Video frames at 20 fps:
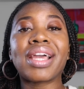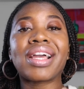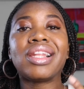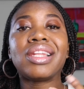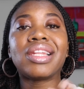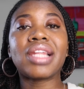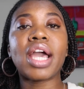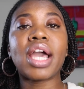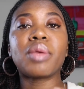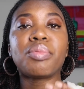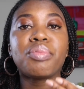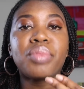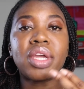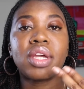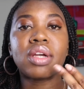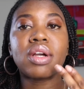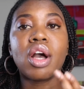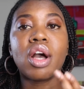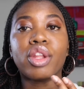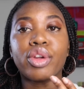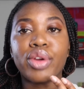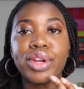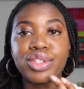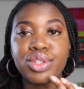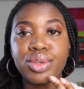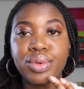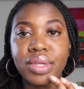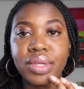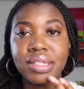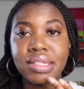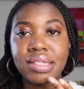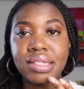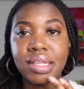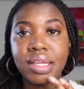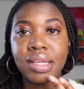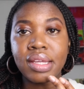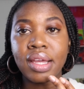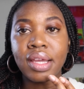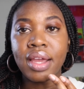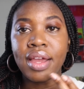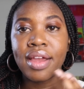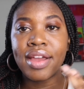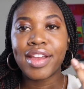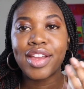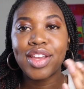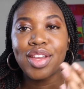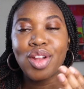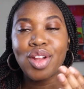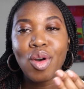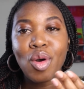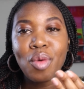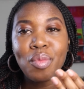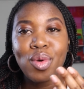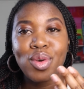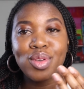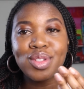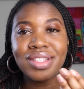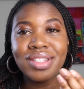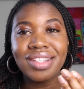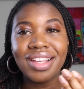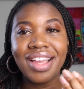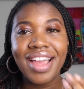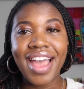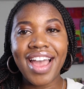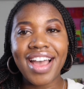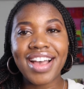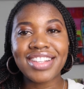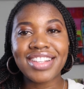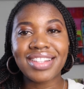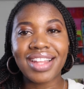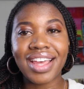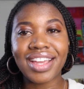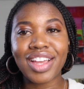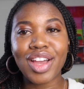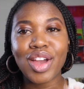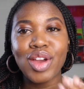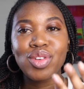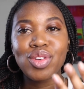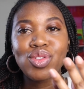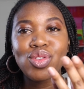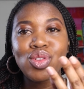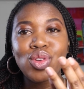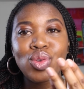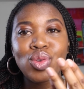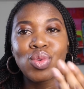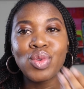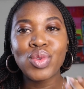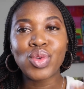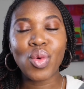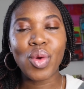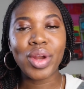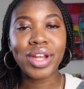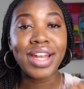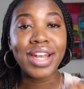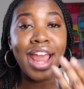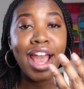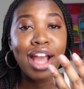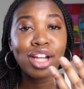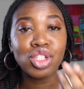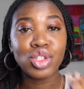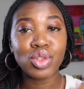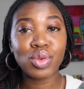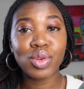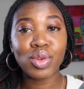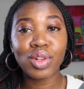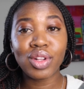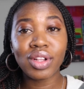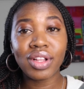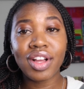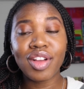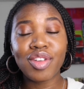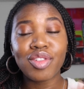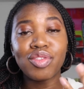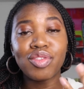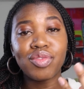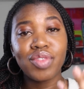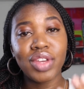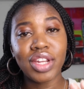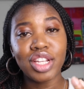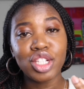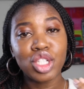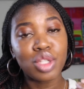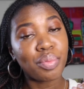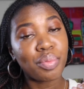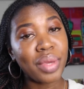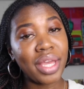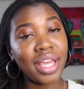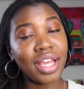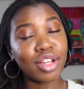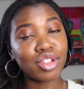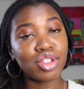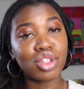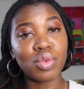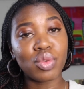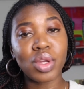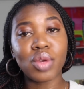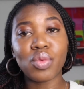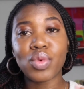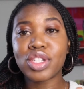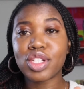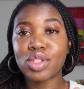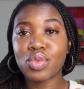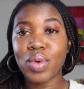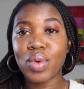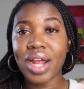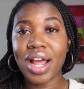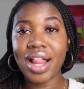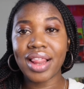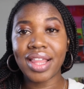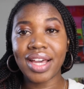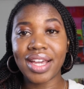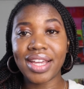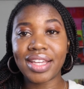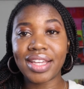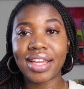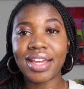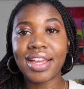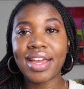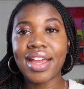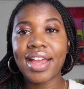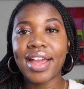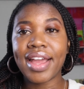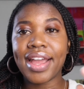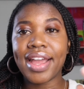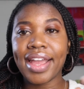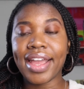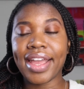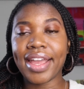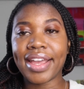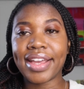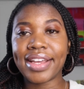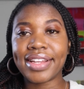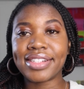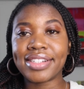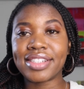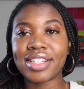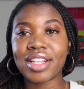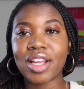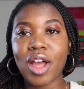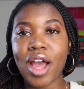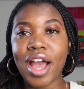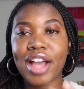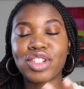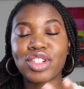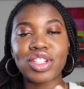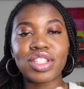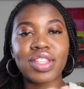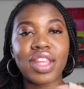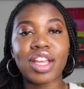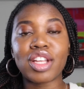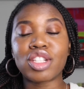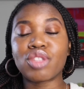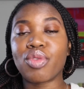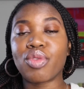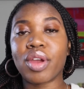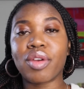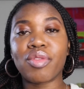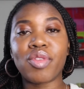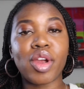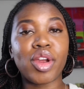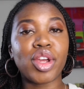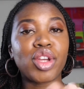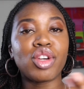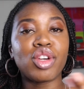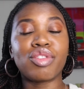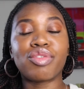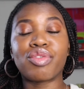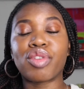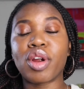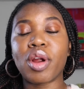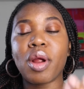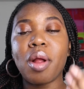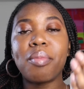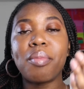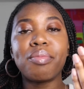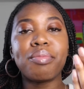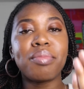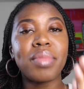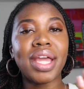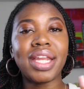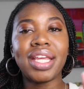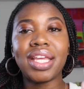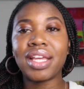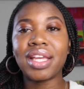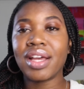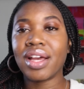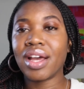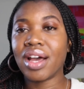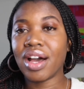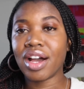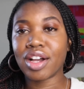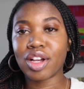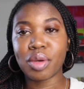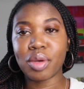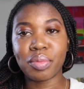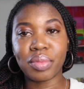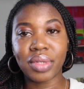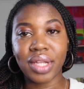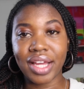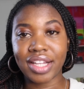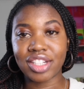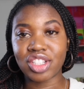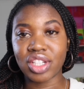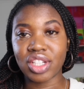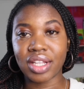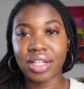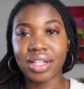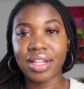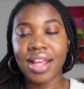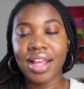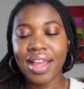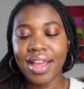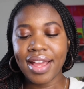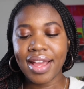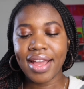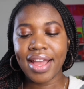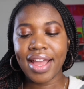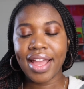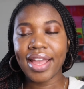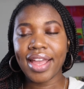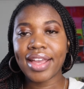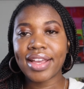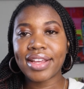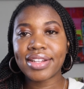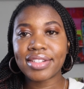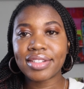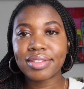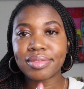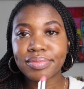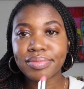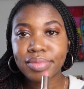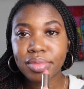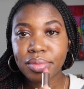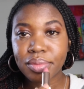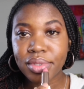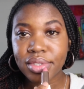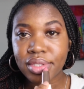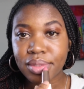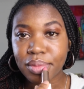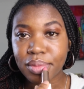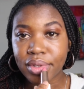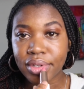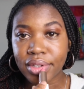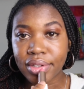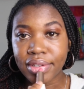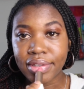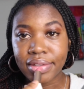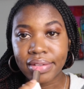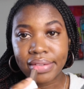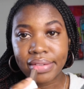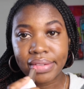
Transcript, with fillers: a light pink color, as you can see. It almost has like a nude or natural finish pink to it, which is what I like and I just think it's very good for many a complexion. And let me put some more on.